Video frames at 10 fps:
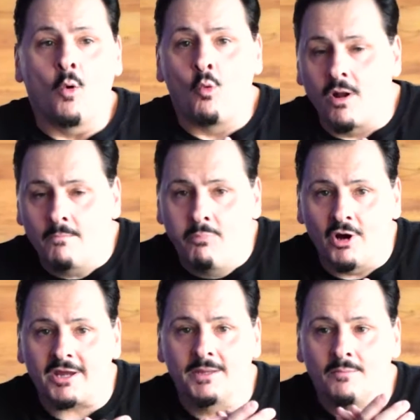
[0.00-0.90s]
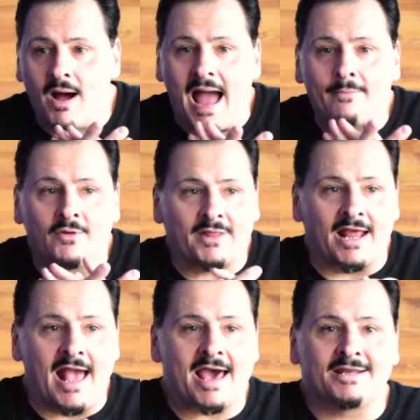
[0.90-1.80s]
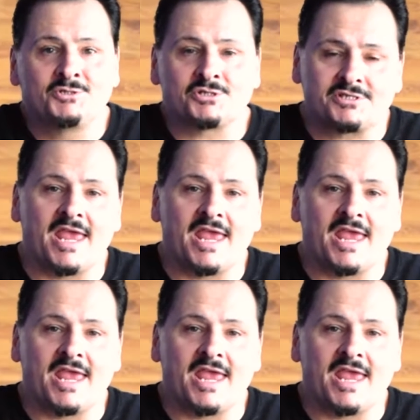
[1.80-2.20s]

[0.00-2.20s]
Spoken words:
one book in the Bible that I had to just